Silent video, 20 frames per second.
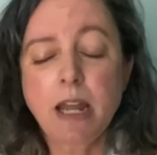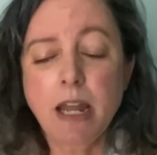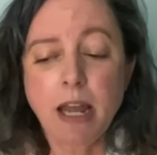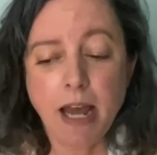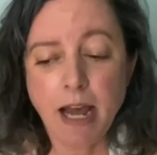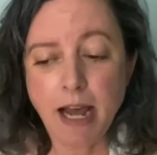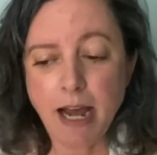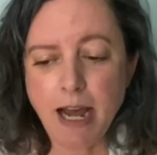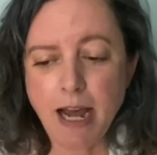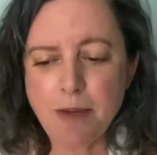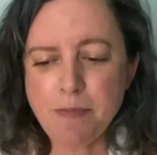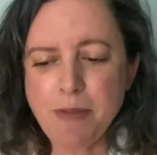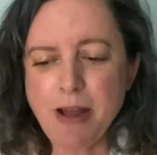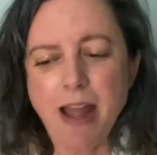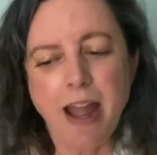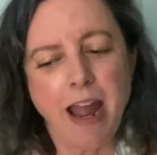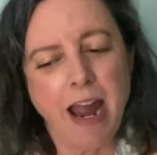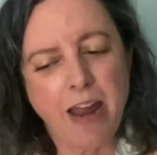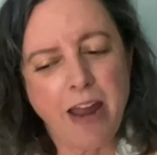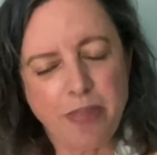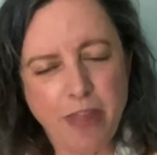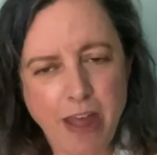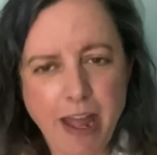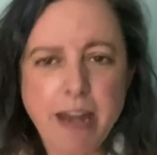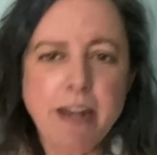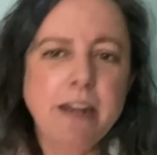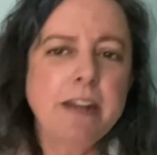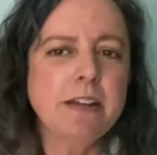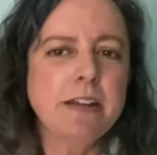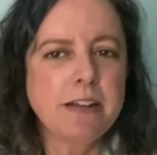And
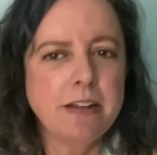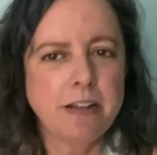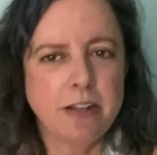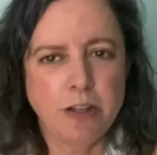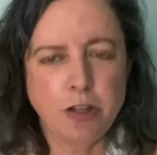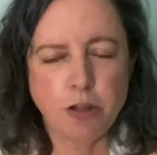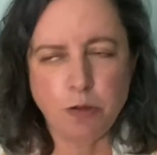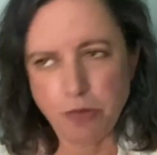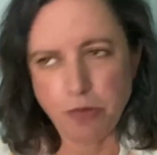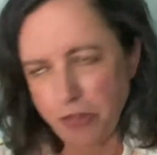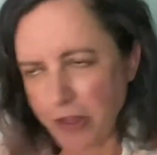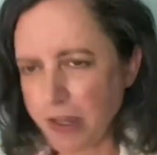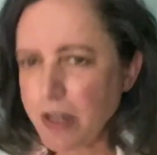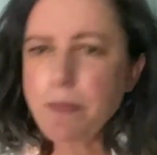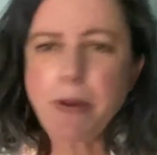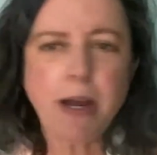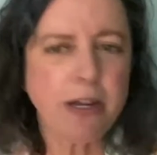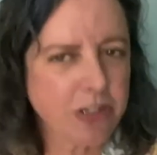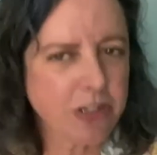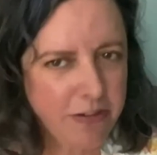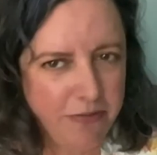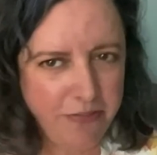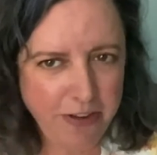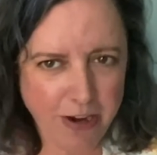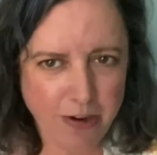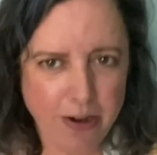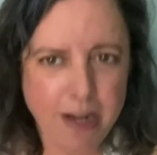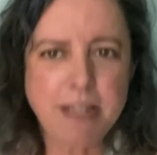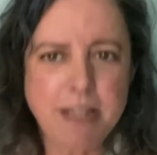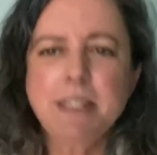then you think about your
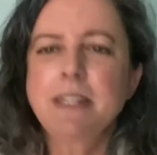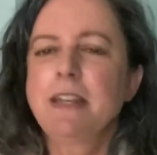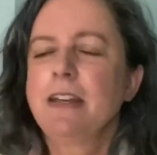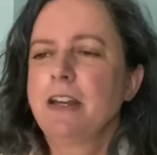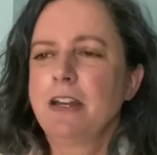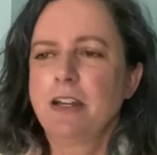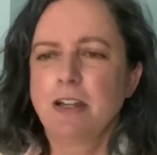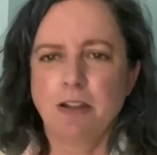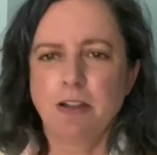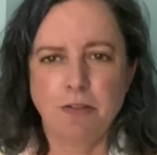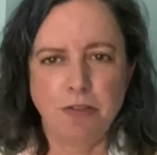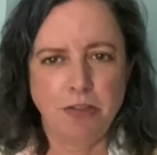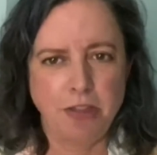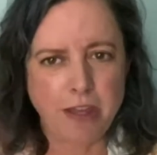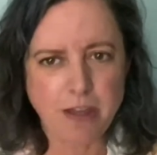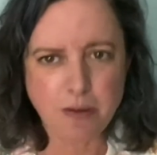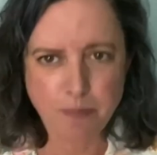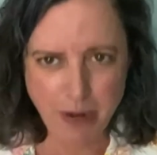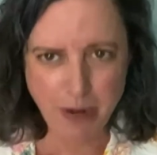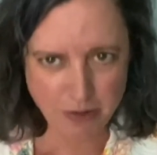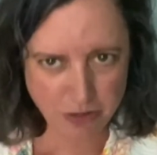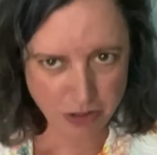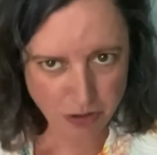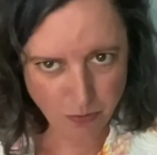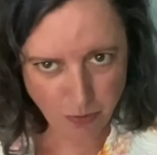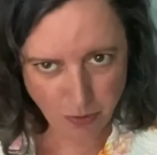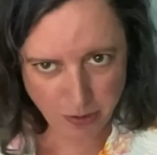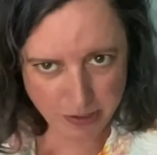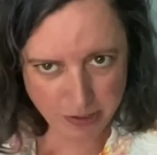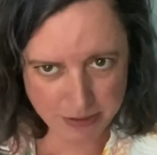fairies, you think about your
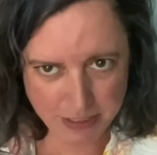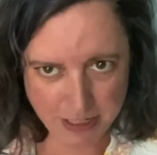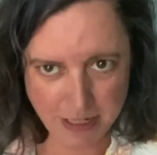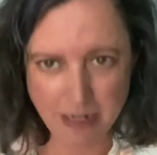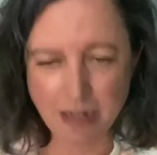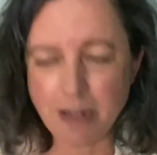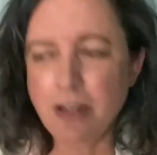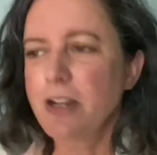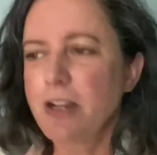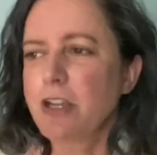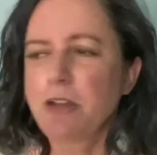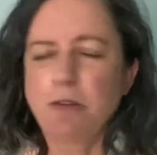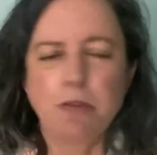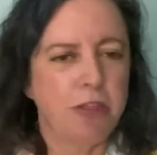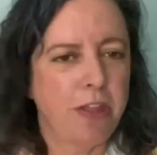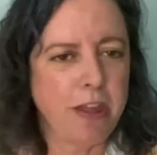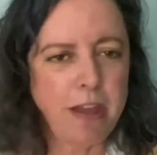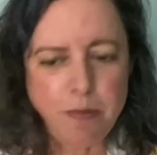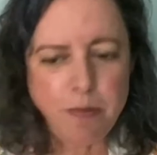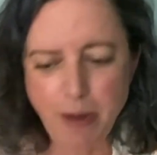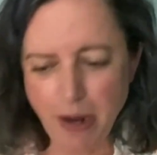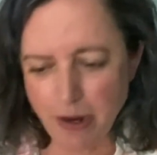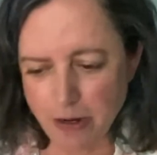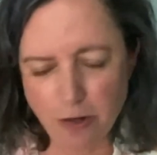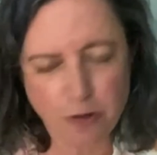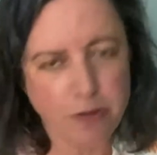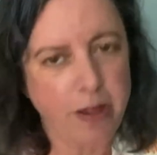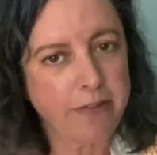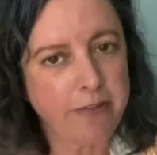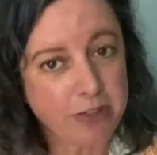royalty, you think about your
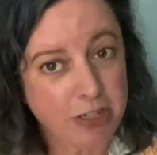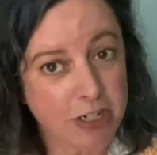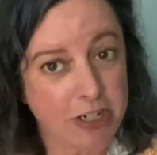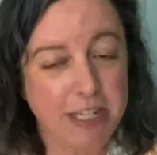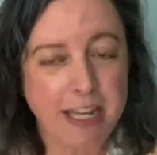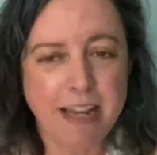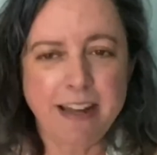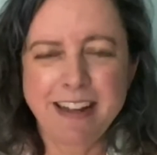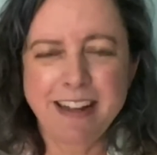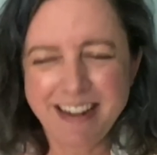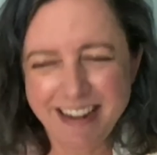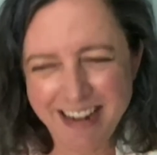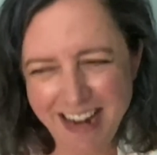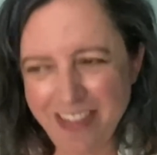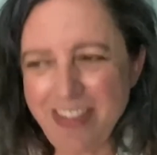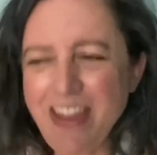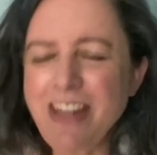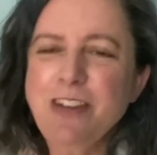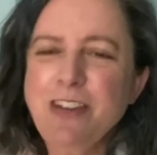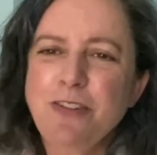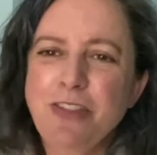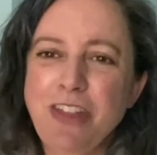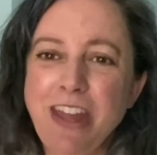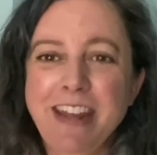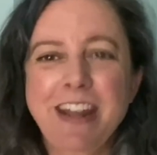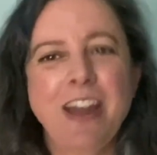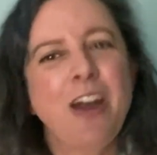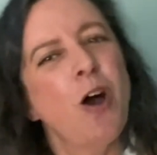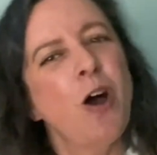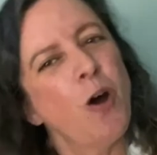lovers, and then you think,
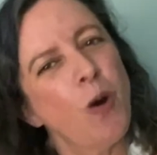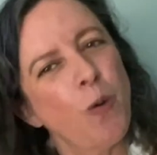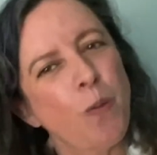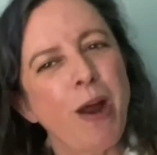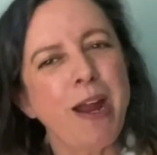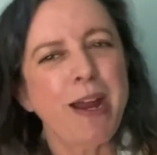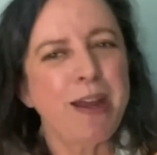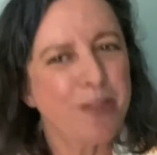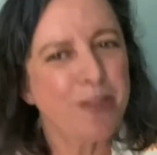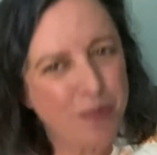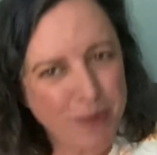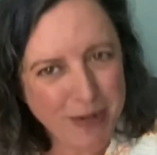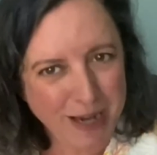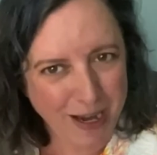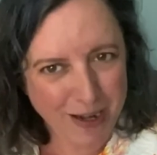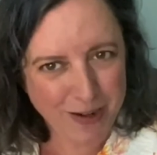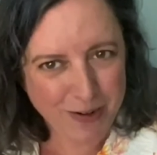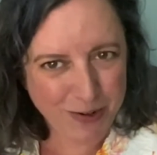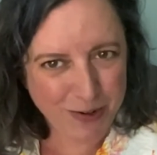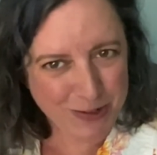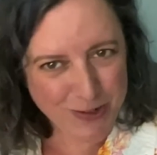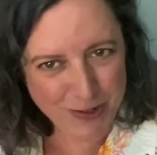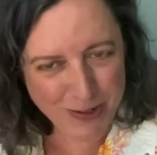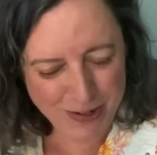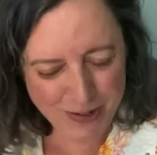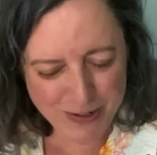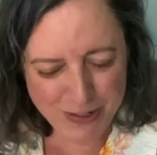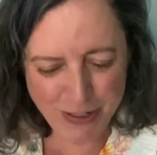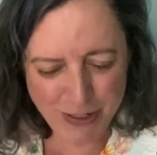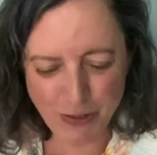oh right, and the mechanicals are there
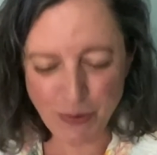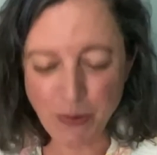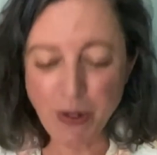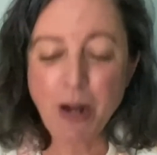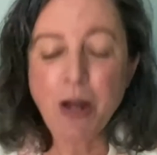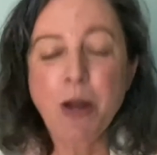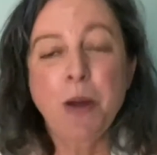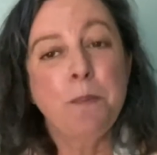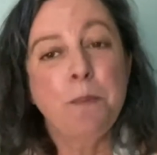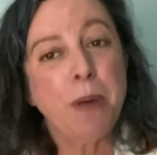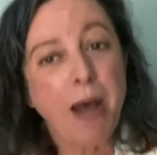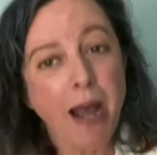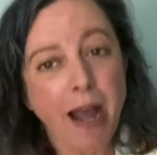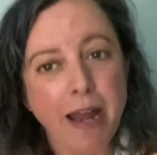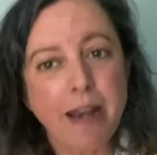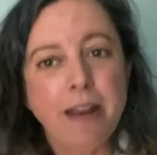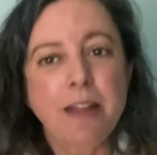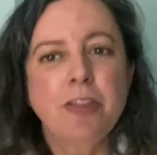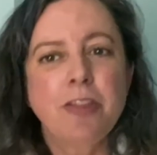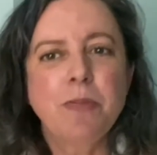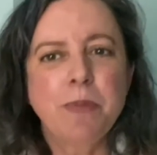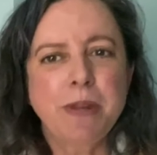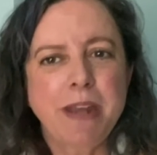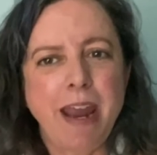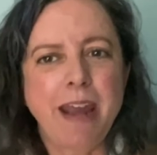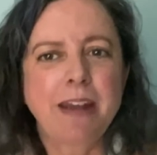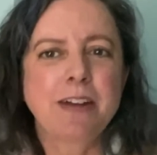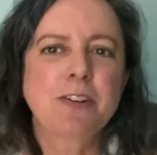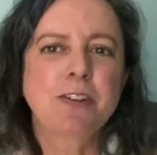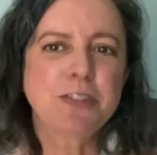too. But the
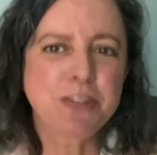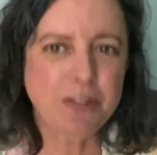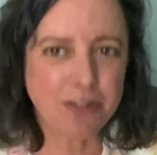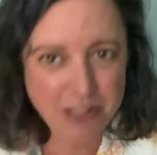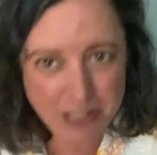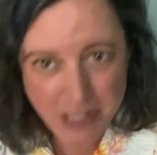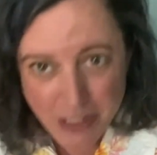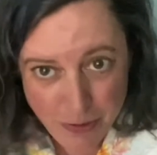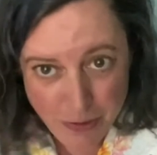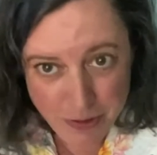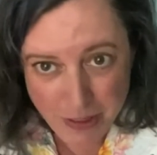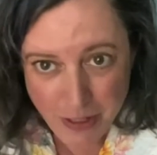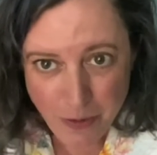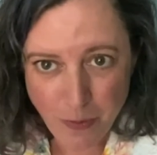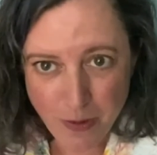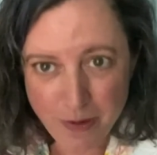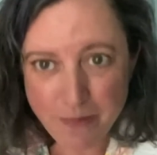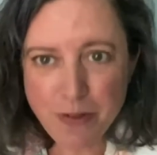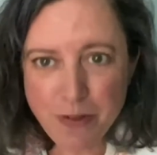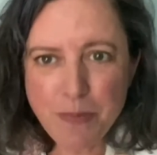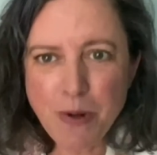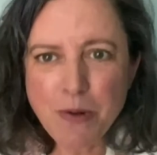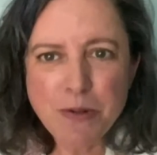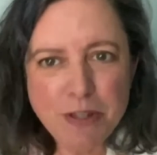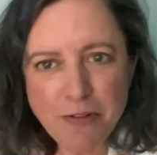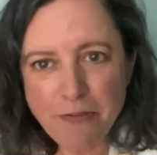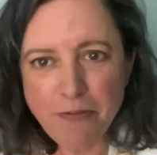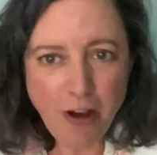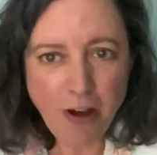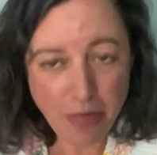mechanicals are secretly one of the most
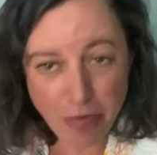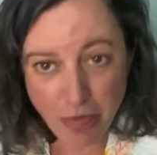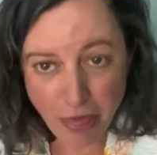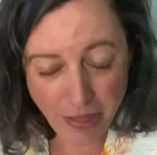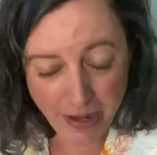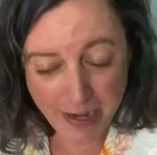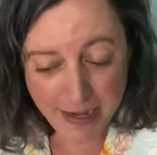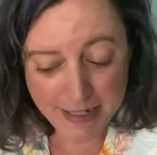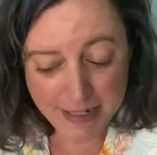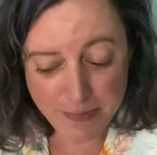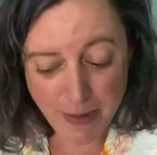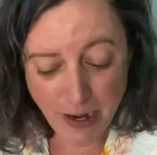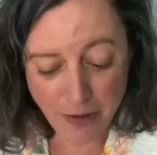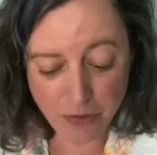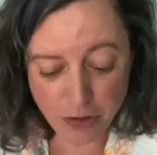fun things about the